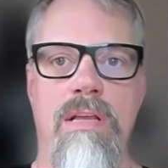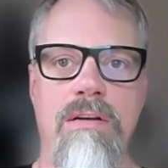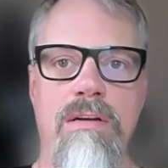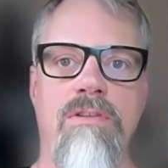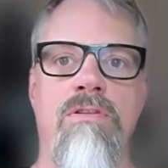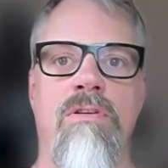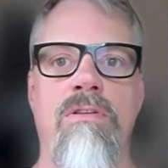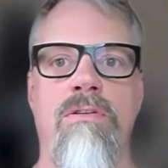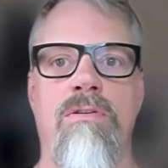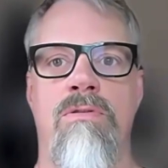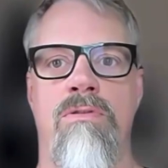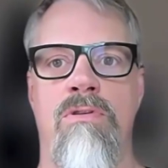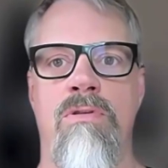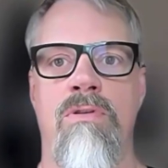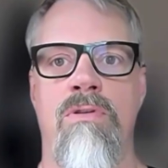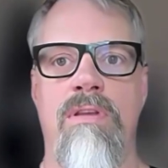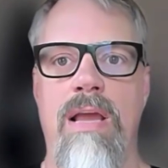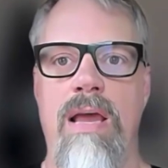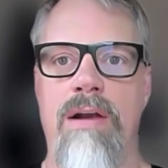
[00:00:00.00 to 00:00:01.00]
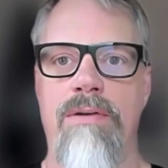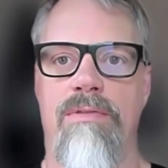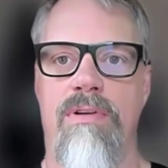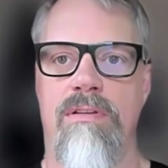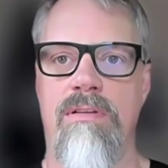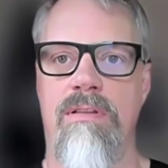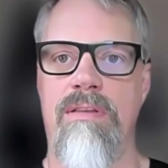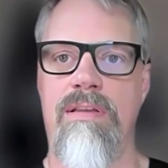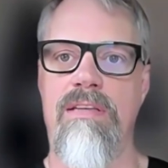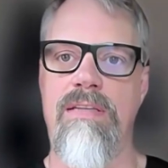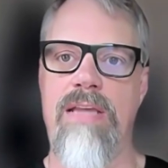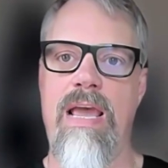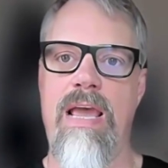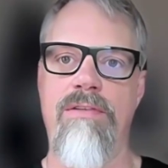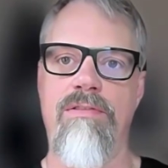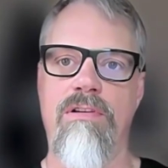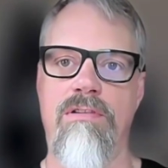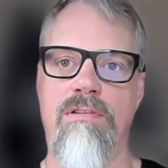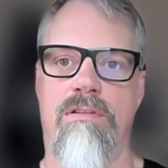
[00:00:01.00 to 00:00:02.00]
it to the address, and these
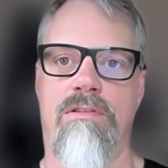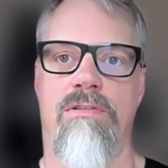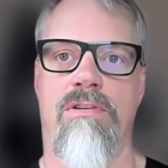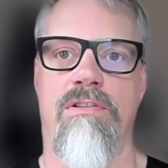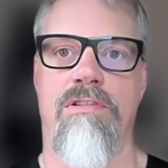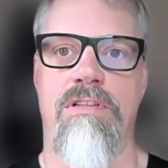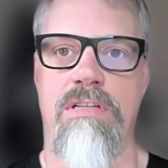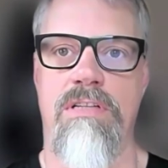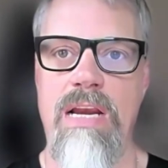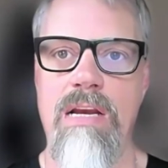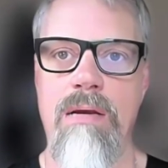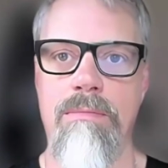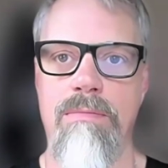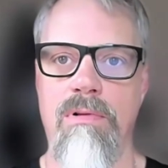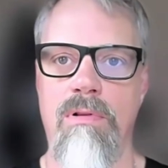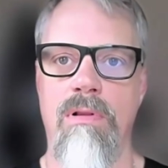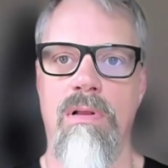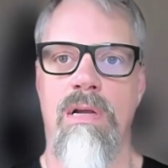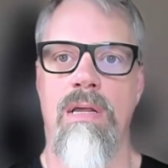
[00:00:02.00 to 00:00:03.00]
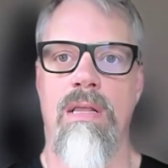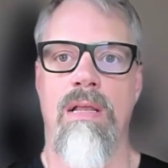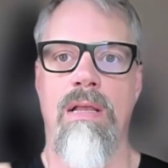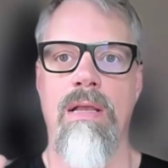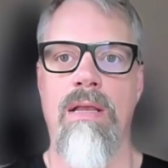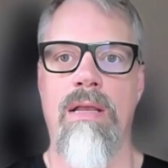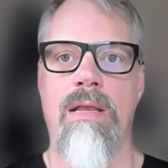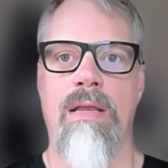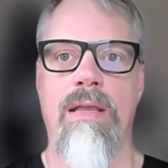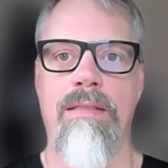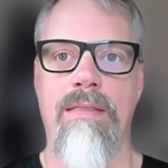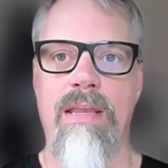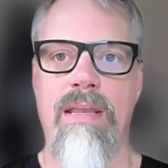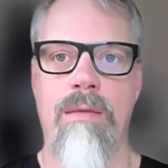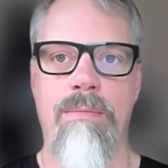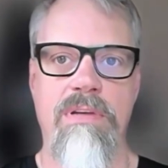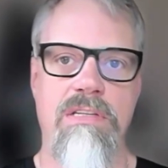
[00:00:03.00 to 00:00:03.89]
addresses are stable, and they can be